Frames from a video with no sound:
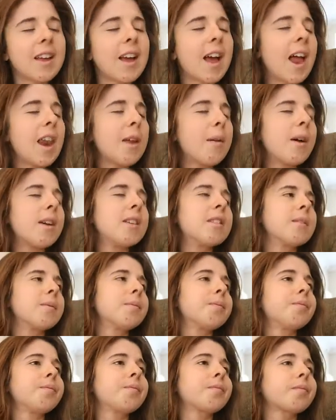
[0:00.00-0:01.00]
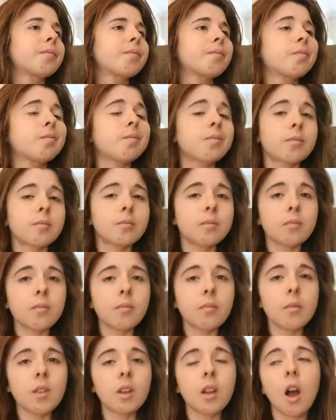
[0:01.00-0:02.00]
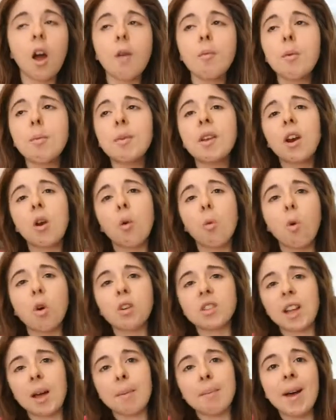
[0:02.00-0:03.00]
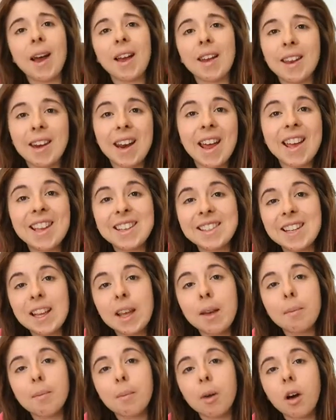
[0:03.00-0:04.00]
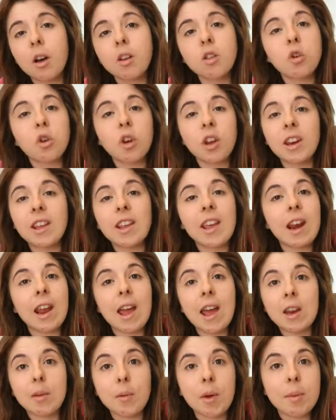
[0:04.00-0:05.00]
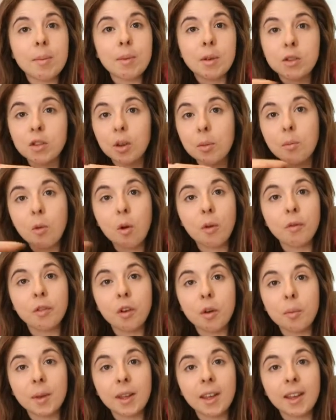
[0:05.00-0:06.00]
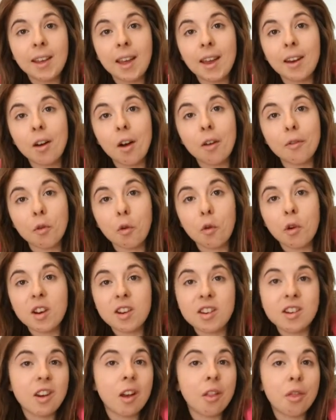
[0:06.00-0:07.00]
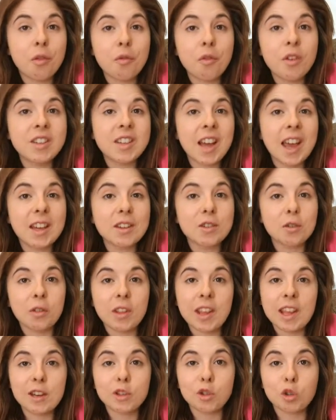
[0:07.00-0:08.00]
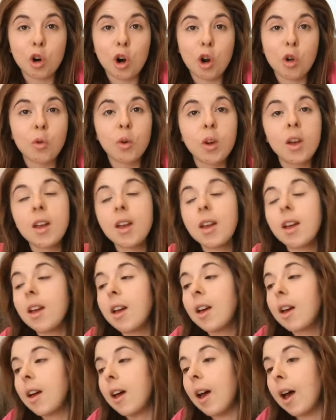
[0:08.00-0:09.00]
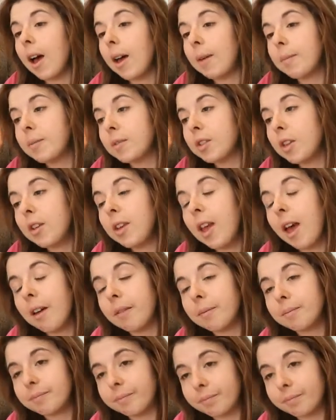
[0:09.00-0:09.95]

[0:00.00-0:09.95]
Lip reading: Anyways, I'm probably going to watch that back and hate it, but you're going to get it anyway because I'm not filming again. I've already done 3 takes on the intro. So yeah,